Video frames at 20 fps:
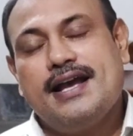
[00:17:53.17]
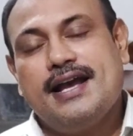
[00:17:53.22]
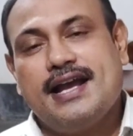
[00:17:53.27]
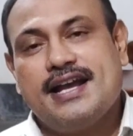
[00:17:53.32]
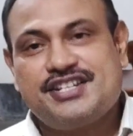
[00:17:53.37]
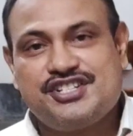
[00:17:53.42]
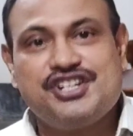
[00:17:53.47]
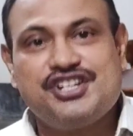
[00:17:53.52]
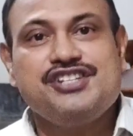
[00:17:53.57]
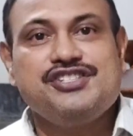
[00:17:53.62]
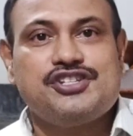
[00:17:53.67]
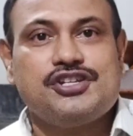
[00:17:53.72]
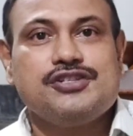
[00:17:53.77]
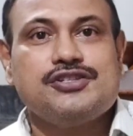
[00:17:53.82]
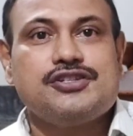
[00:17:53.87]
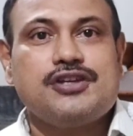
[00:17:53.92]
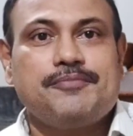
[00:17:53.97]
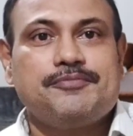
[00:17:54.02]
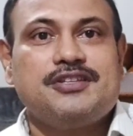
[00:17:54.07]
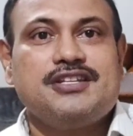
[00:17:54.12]

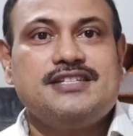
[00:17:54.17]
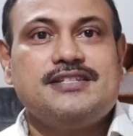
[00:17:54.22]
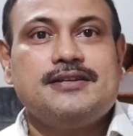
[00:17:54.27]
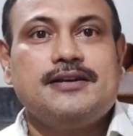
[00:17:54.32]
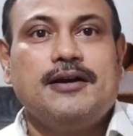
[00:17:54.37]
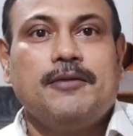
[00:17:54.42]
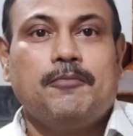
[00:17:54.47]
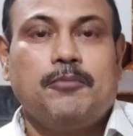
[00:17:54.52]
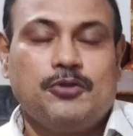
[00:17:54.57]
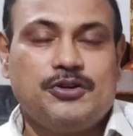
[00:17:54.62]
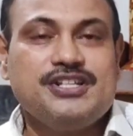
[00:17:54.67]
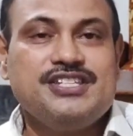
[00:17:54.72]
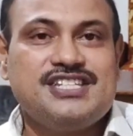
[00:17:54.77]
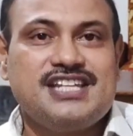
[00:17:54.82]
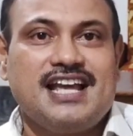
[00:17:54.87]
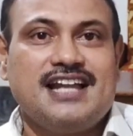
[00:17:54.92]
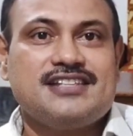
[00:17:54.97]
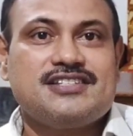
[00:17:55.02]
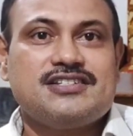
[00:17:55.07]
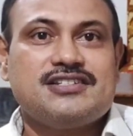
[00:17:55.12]
extensions of these
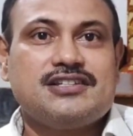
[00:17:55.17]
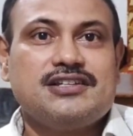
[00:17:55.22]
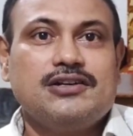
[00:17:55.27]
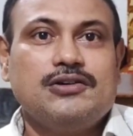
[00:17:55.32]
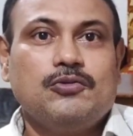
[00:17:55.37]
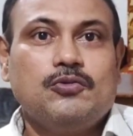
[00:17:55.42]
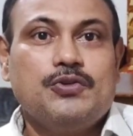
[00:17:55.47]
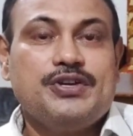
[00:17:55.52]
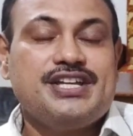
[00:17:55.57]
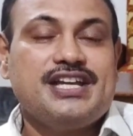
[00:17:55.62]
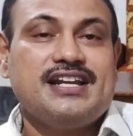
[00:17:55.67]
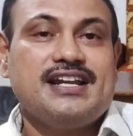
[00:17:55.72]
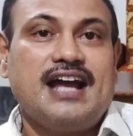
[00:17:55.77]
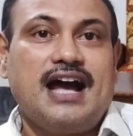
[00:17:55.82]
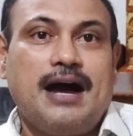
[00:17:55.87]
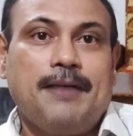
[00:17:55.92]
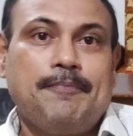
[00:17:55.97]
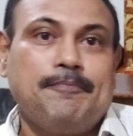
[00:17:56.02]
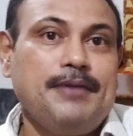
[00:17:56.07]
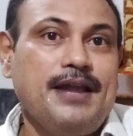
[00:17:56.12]
potentials we
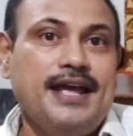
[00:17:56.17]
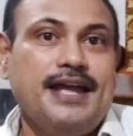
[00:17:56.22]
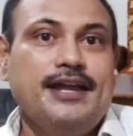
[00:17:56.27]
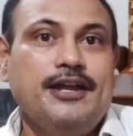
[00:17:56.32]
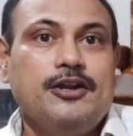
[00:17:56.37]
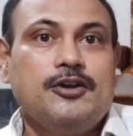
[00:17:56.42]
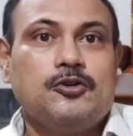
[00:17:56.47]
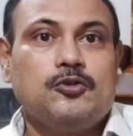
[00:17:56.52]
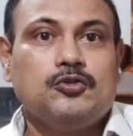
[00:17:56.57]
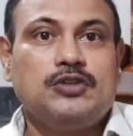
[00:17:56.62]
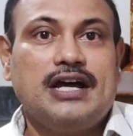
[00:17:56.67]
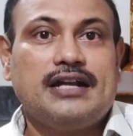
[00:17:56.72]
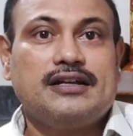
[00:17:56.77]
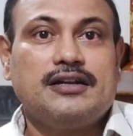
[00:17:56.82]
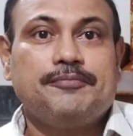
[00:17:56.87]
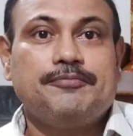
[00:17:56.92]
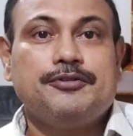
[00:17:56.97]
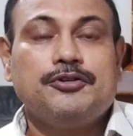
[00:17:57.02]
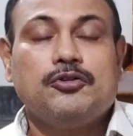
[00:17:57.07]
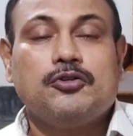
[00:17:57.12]
can apply to that
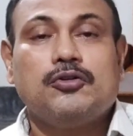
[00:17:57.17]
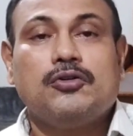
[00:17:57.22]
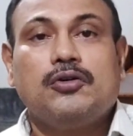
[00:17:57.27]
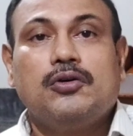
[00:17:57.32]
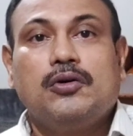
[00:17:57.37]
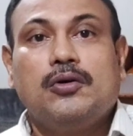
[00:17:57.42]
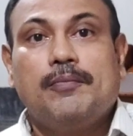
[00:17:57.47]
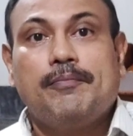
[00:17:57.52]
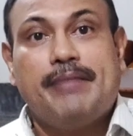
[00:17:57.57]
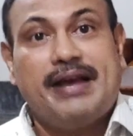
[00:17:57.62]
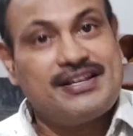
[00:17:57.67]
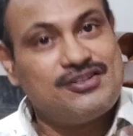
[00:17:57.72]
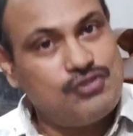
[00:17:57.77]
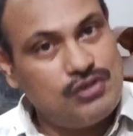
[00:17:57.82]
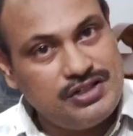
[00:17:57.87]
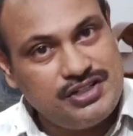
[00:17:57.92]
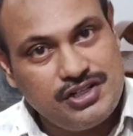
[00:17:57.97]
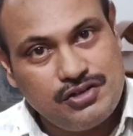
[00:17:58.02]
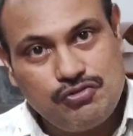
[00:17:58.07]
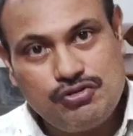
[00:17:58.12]
of your
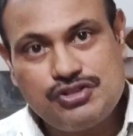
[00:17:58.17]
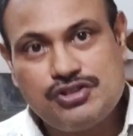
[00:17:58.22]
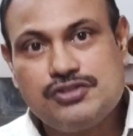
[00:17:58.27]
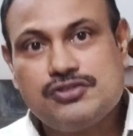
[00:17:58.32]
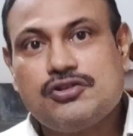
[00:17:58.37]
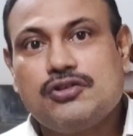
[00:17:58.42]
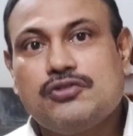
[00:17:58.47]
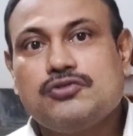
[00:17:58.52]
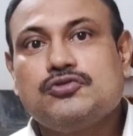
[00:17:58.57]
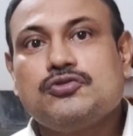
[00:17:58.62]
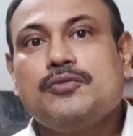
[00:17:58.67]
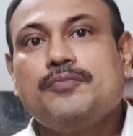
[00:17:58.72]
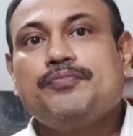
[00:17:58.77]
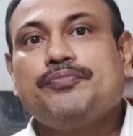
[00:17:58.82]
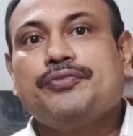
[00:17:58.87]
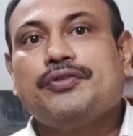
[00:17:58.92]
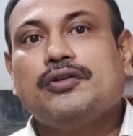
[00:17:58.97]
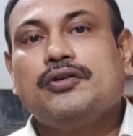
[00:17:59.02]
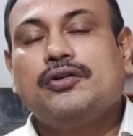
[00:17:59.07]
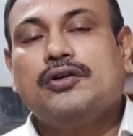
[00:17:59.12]
Maxwell's equations also,